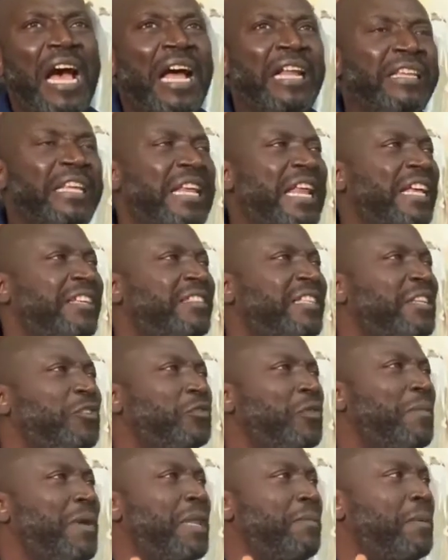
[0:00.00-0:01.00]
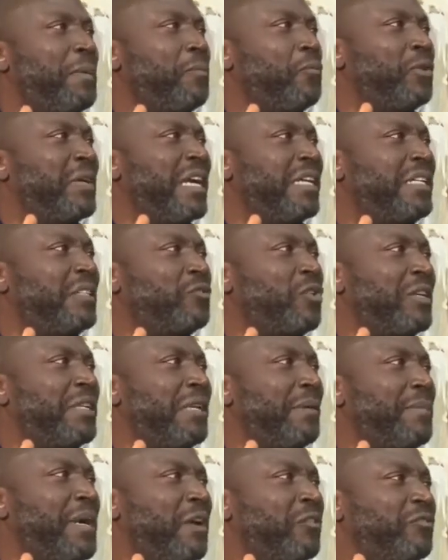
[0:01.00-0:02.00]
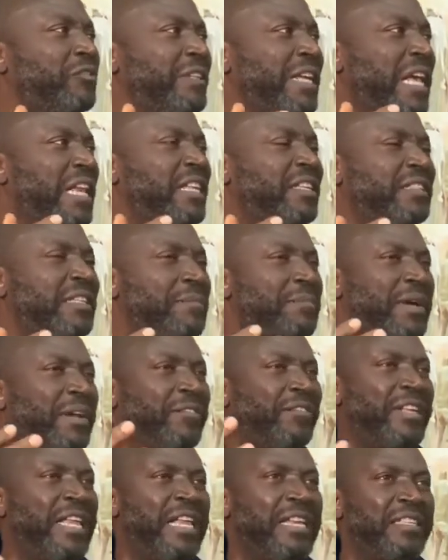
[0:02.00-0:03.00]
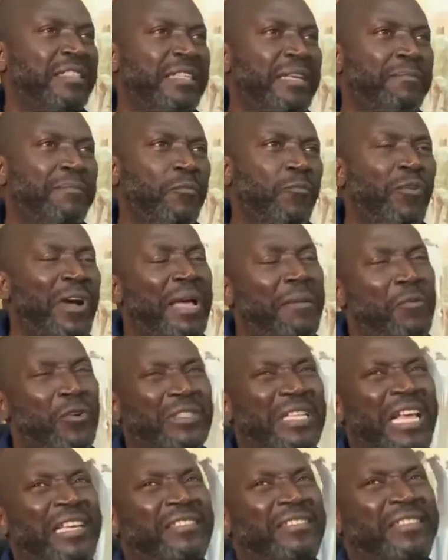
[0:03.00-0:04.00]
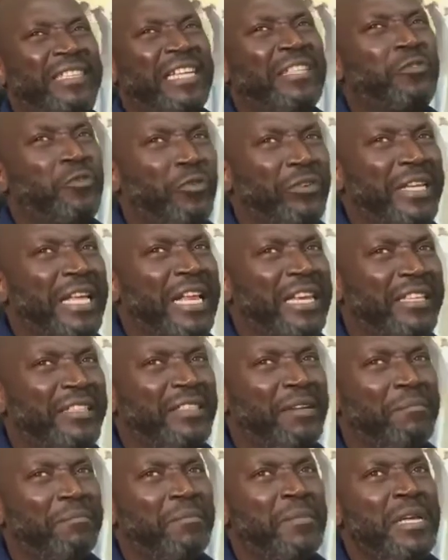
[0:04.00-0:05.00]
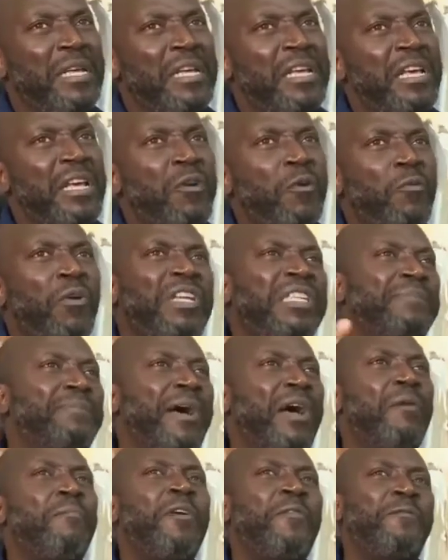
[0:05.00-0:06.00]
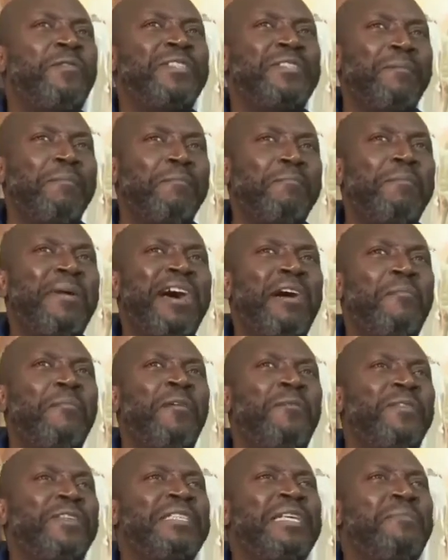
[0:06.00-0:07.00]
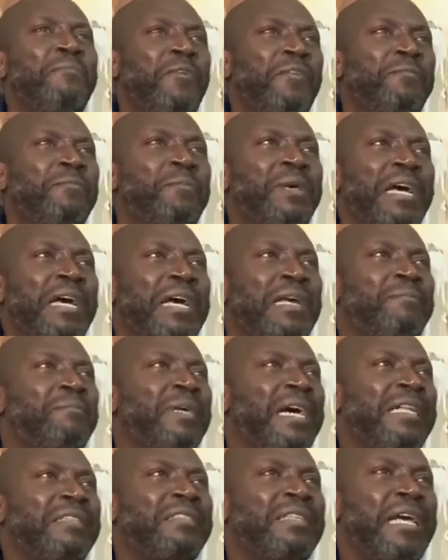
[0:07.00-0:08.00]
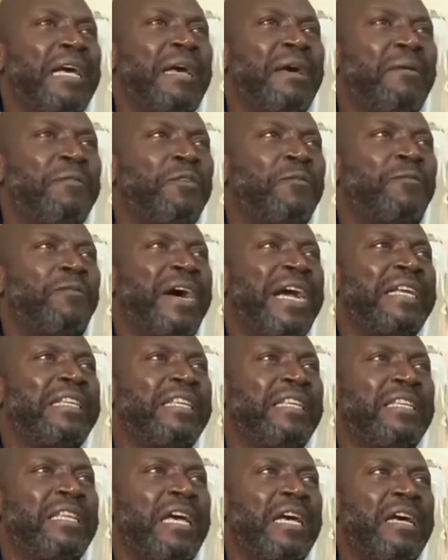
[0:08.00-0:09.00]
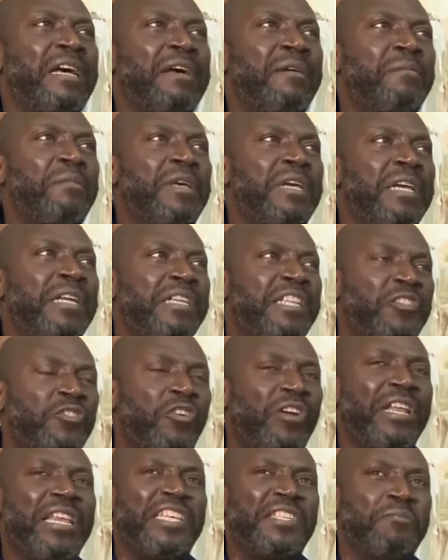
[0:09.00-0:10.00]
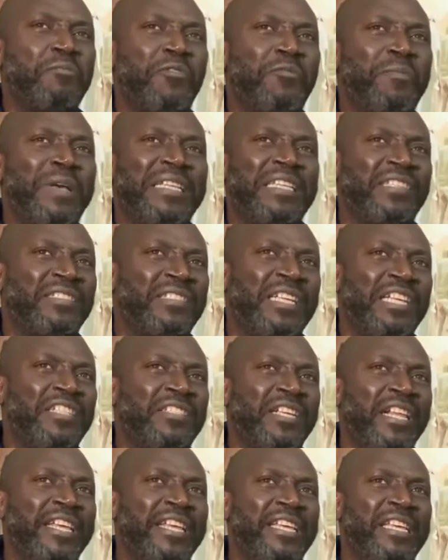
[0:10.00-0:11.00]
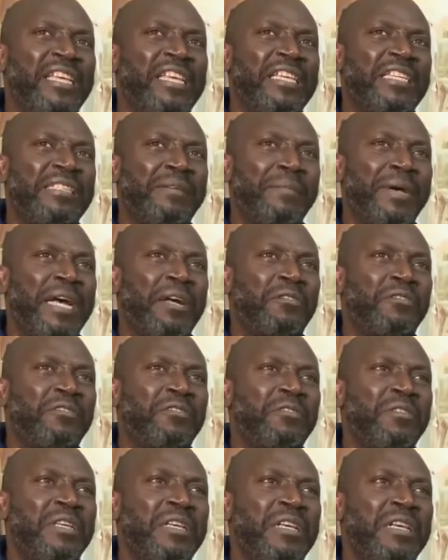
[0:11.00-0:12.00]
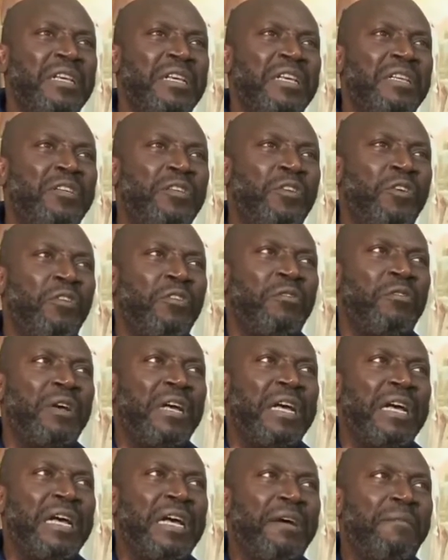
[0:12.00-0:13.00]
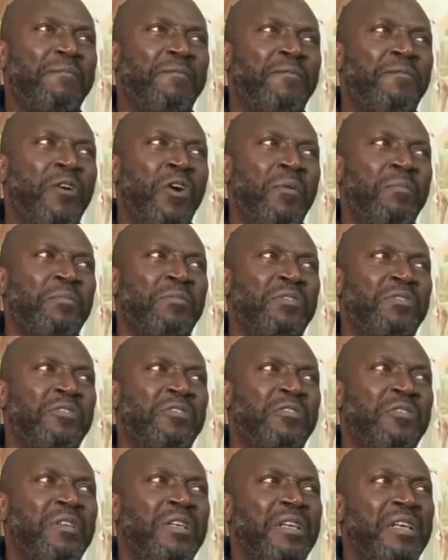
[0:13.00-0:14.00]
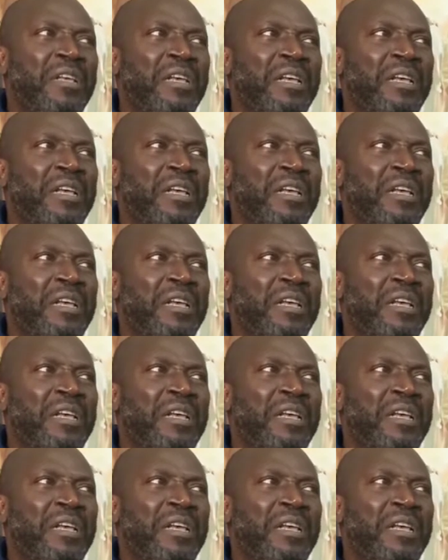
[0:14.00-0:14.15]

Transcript: And then I see so many people talking about realism and realism. Why must I stick to realism? What is biomorphism? Biomorphism you find in the surrealist movement essentially is about, you know, forms